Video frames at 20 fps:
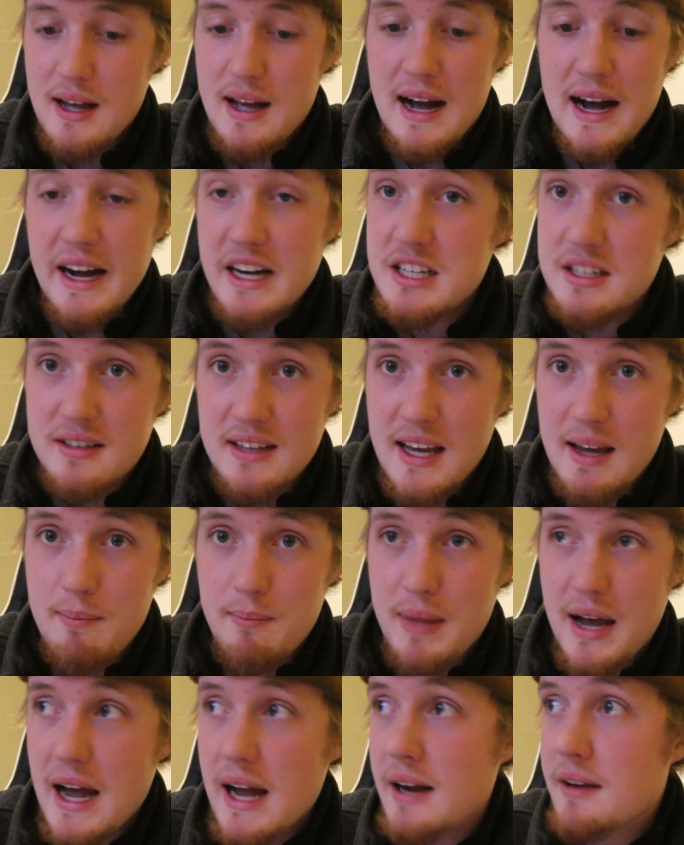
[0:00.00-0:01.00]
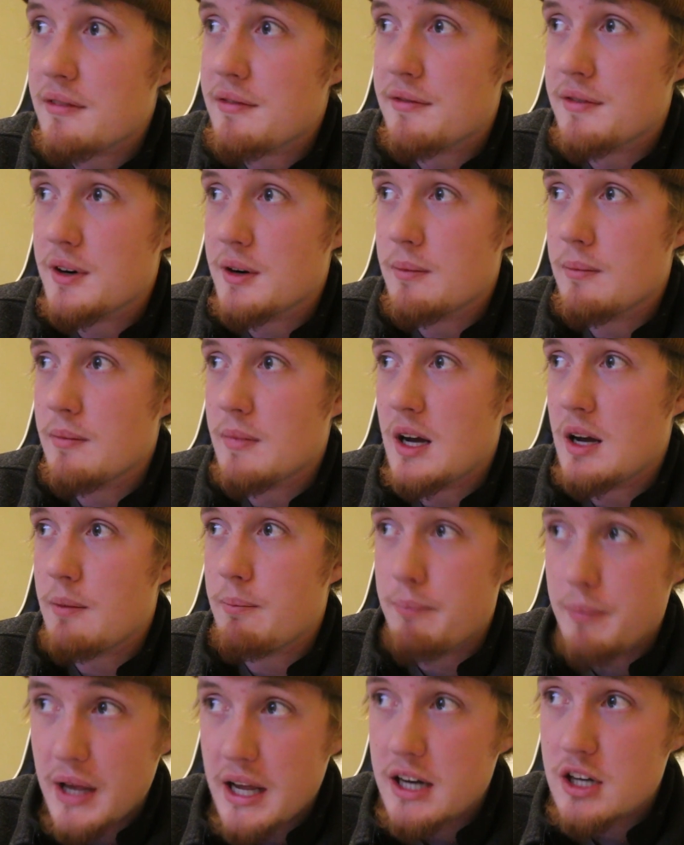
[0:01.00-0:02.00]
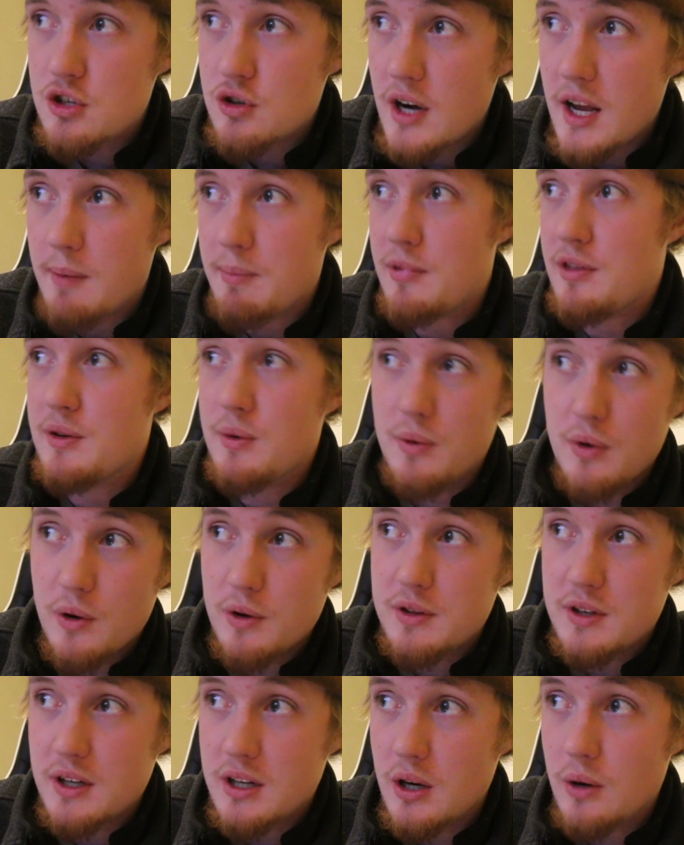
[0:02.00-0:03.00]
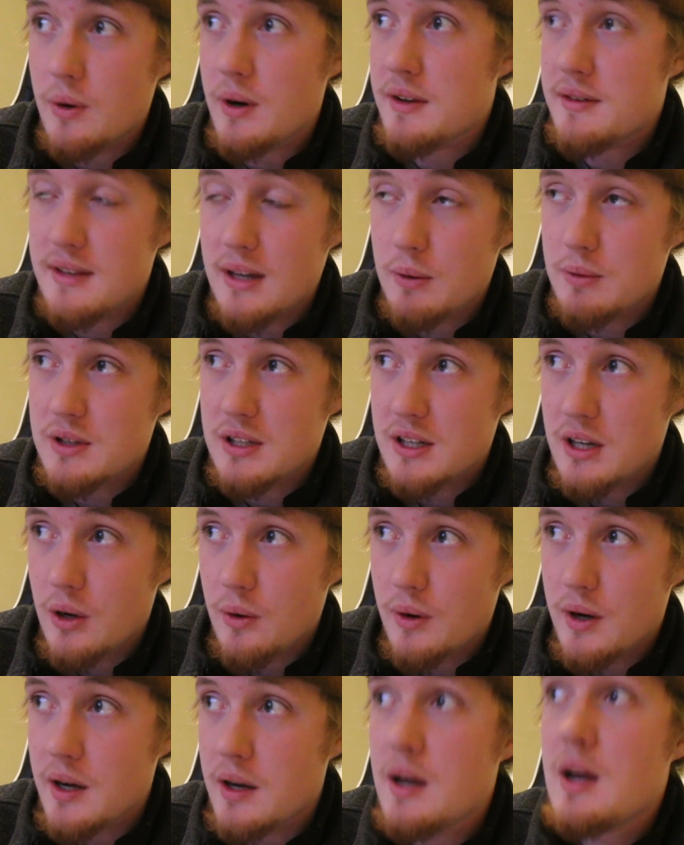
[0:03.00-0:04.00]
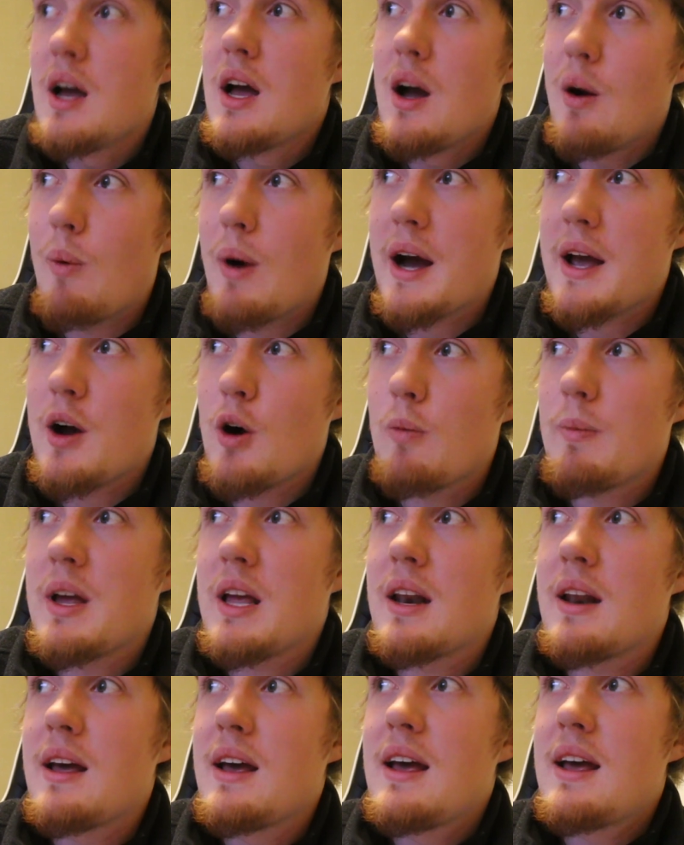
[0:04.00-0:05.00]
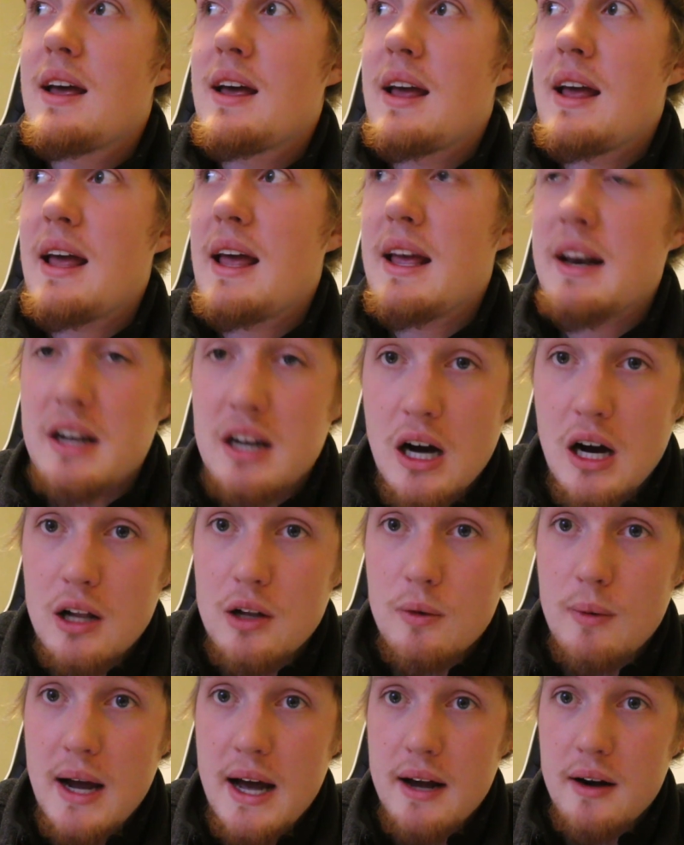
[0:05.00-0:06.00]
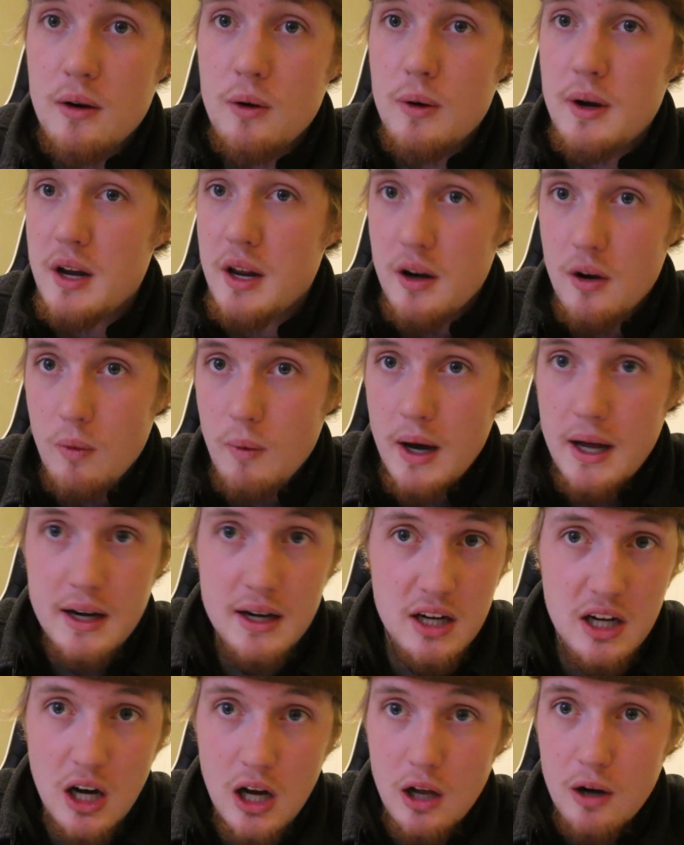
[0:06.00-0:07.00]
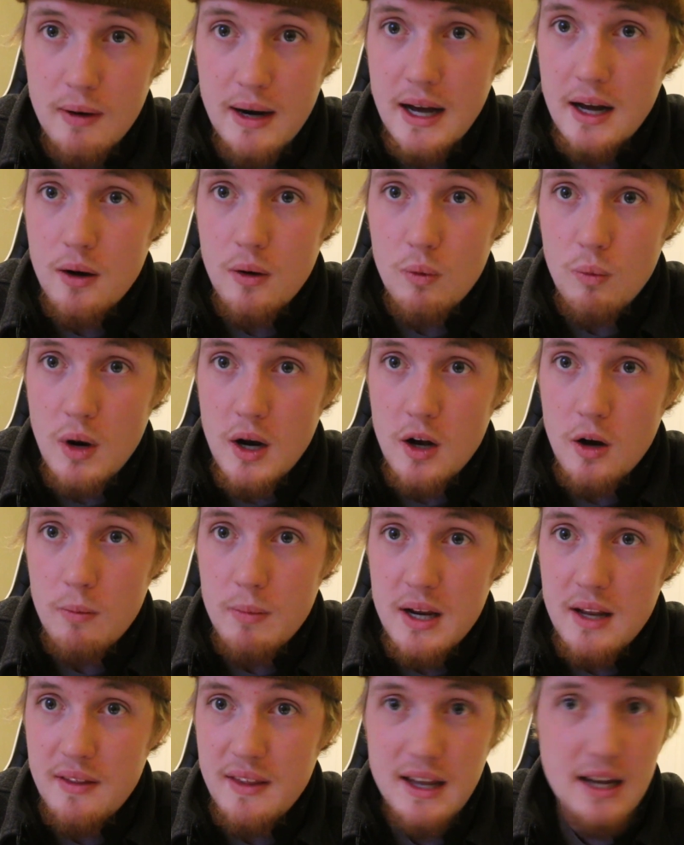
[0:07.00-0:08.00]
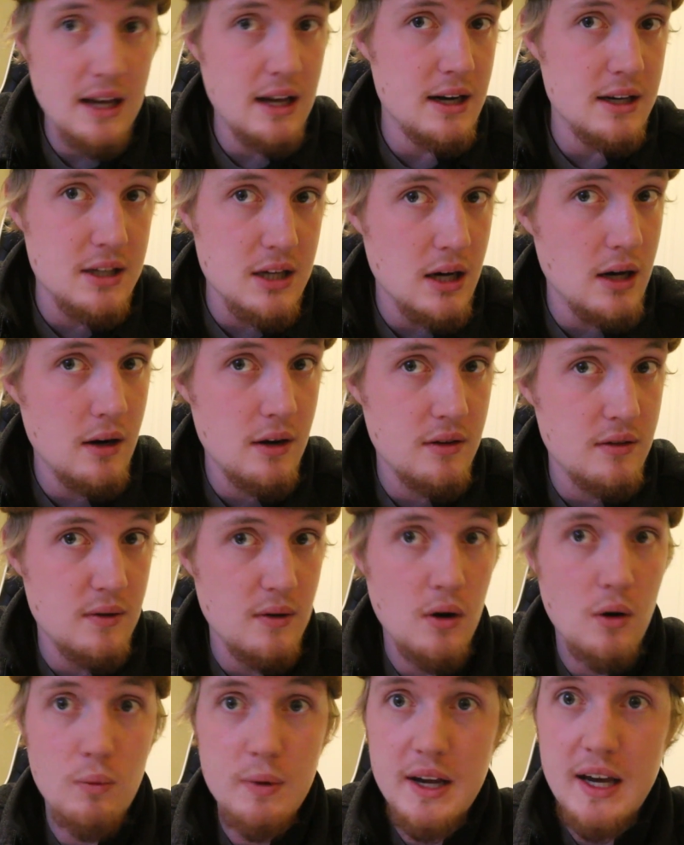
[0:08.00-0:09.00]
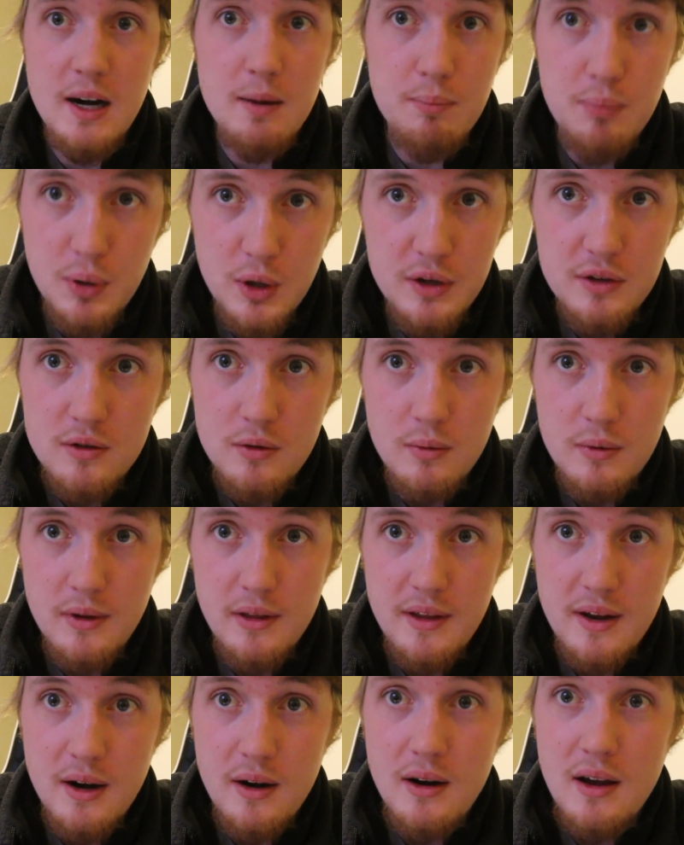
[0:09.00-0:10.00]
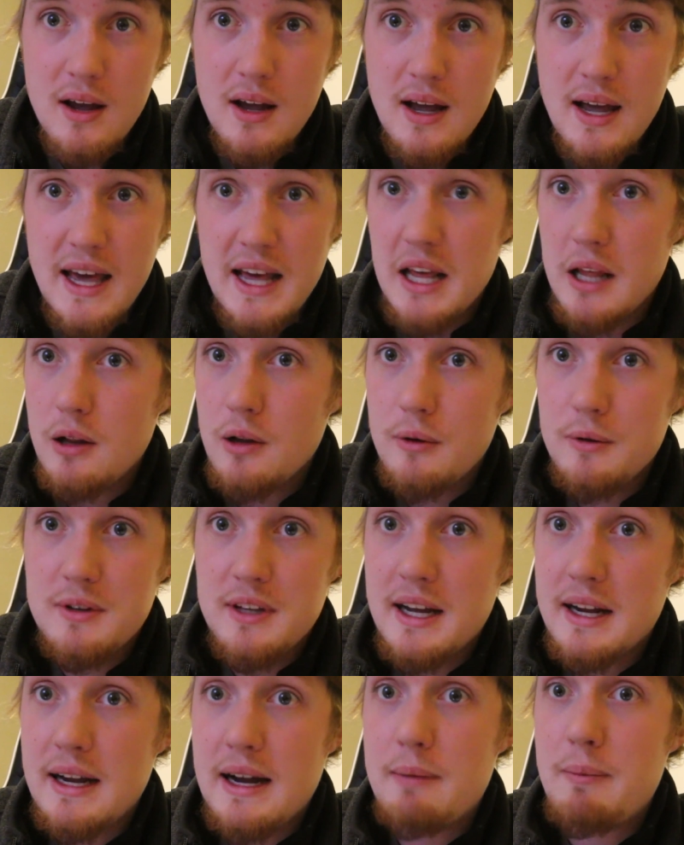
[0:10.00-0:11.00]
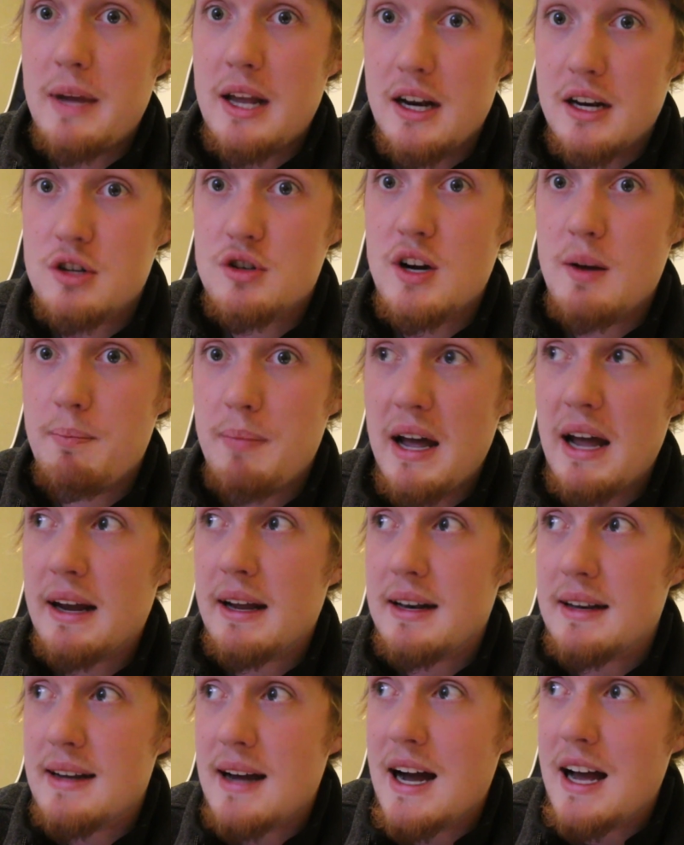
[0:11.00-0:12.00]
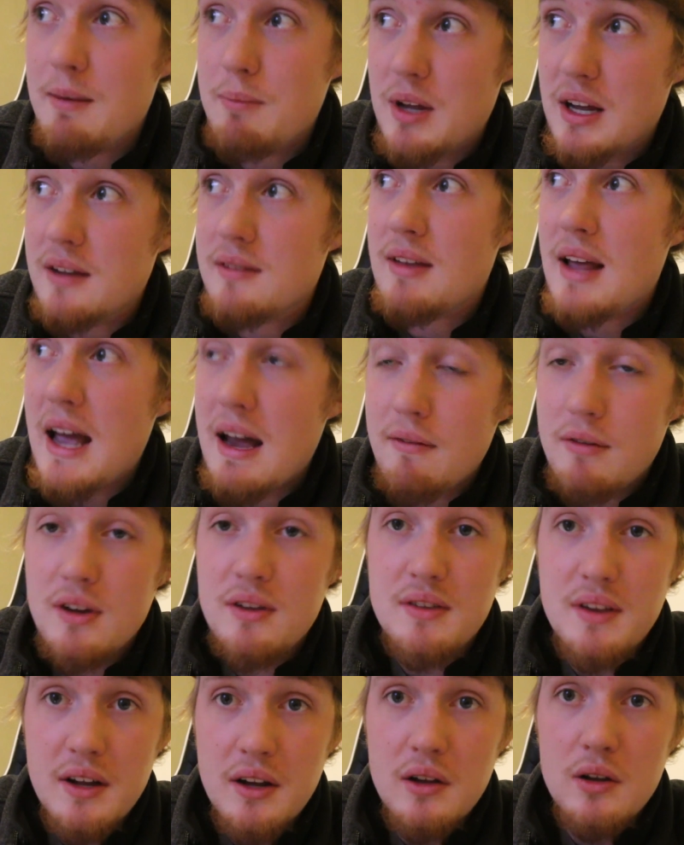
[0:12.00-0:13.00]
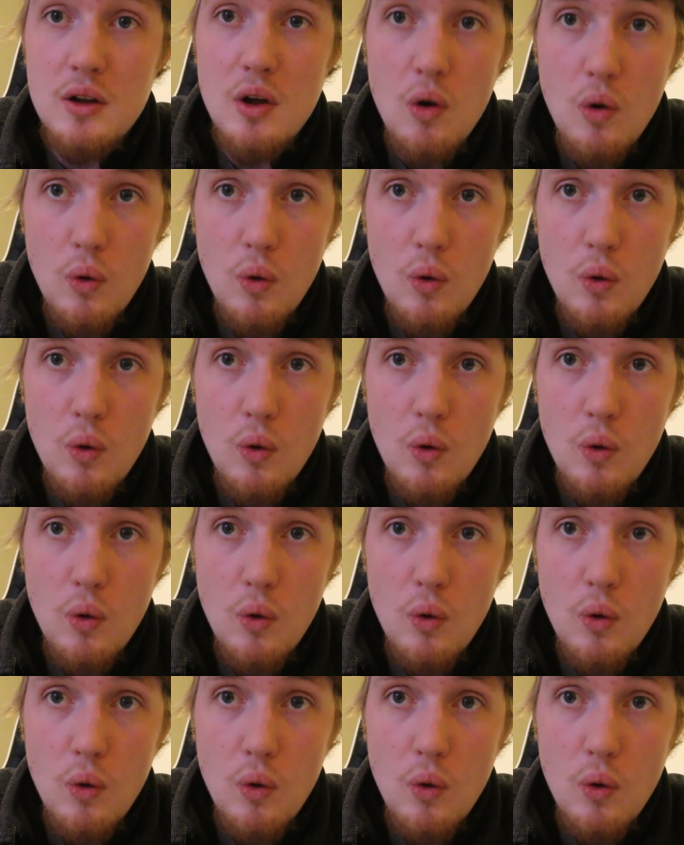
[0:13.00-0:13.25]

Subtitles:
I just came back from a big trip through North Dakota, South Dakota, Wyoming, and Colorado. And you know what? Colorado and Wyoming, they get a ton of snow. We got a blizzard when we were there. And it was like I made a trip back in time because every single